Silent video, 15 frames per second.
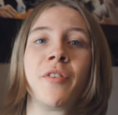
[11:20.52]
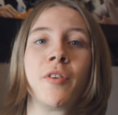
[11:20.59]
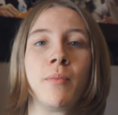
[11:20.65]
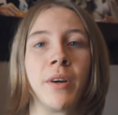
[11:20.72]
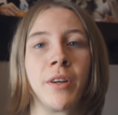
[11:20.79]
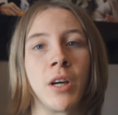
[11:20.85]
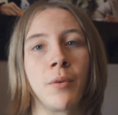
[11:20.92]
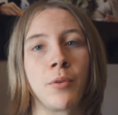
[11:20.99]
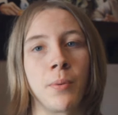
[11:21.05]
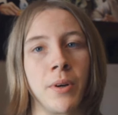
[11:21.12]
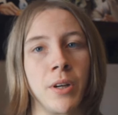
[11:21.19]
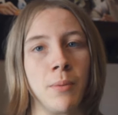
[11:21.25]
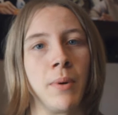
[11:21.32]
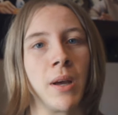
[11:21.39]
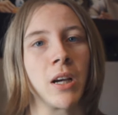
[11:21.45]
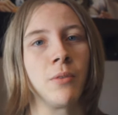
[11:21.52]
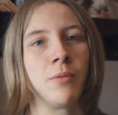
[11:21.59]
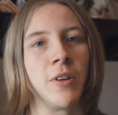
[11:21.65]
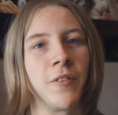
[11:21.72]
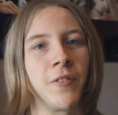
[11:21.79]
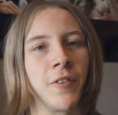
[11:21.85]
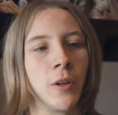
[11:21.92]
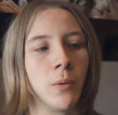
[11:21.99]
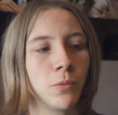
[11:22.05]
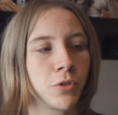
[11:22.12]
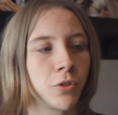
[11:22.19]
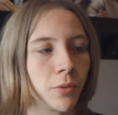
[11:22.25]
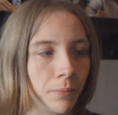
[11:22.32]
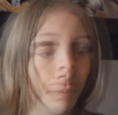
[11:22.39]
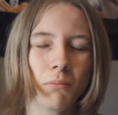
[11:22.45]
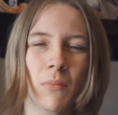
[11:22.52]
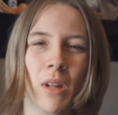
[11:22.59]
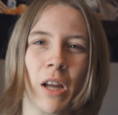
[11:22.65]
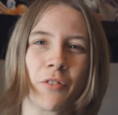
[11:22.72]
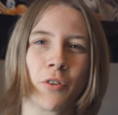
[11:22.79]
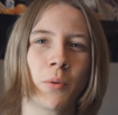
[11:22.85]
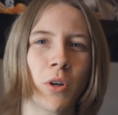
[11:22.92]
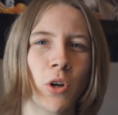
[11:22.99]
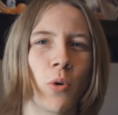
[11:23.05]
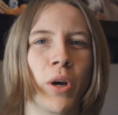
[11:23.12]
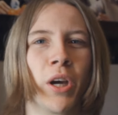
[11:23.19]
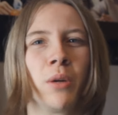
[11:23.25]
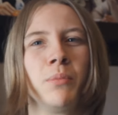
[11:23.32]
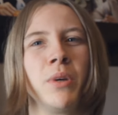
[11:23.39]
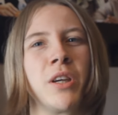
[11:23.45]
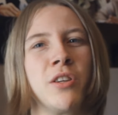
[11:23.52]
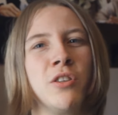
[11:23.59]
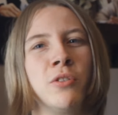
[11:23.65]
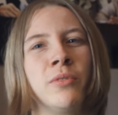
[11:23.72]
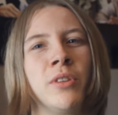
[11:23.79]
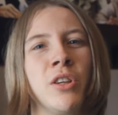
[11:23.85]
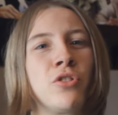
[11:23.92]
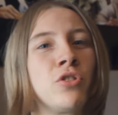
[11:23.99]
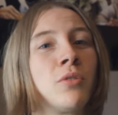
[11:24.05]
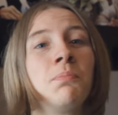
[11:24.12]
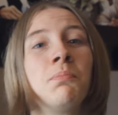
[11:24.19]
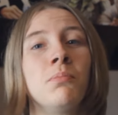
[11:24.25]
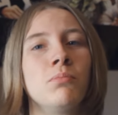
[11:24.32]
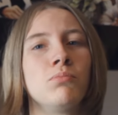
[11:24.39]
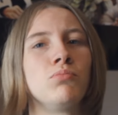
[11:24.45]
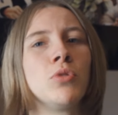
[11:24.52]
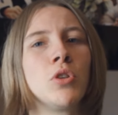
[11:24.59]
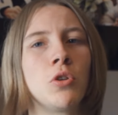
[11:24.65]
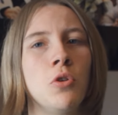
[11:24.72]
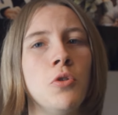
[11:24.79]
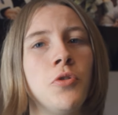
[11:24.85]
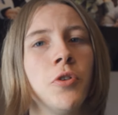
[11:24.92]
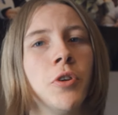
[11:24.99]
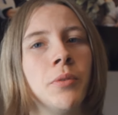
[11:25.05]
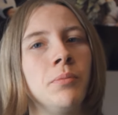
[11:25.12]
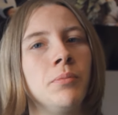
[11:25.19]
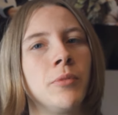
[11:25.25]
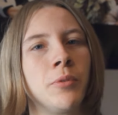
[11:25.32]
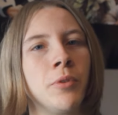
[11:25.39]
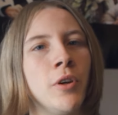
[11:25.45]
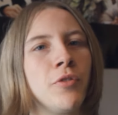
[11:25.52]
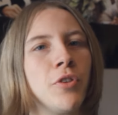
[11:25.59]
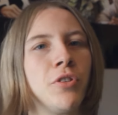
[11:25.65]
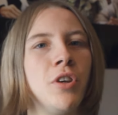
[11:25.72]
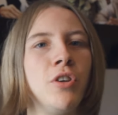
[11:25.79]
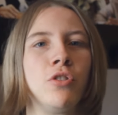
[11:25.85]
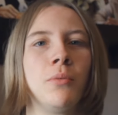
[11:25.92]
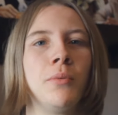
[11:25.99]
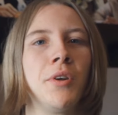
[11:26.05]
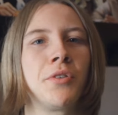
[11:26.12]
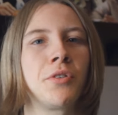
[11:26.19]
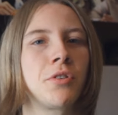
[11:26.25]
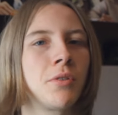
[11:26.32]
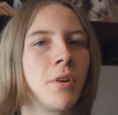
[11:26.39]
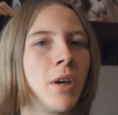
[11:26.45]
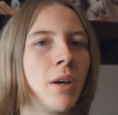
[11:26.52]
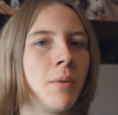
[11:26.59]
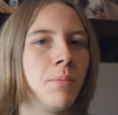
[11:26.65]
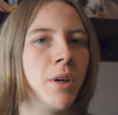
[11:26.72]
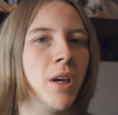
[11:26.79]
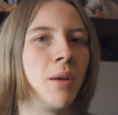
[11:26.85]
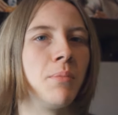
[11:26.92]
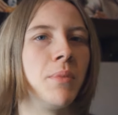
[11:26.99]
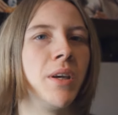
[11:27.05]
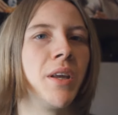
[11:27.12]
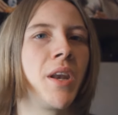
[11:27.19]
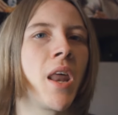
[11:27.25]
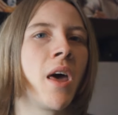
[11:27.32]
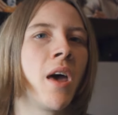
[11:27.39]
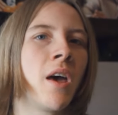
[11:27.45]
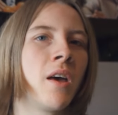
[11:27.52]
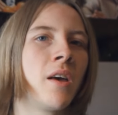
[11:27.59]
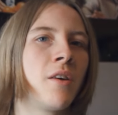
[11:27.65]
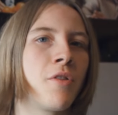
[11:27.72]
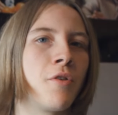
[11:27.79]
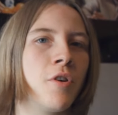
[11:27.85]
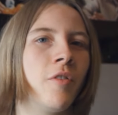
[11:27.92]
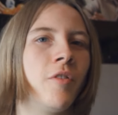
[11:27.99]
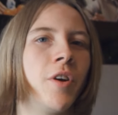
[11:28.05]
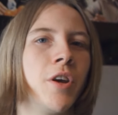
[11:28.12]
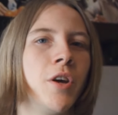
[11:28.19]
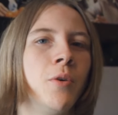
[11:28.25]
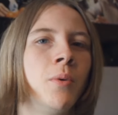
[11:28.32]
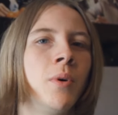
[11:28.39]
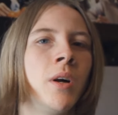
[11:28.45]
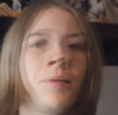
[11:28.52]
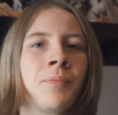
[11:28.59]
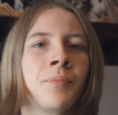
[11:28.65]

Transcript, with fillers: me for my top 20 black and white films. If you want to go ahead and make your own list, go for it. I'd love to see some lists being made through a video.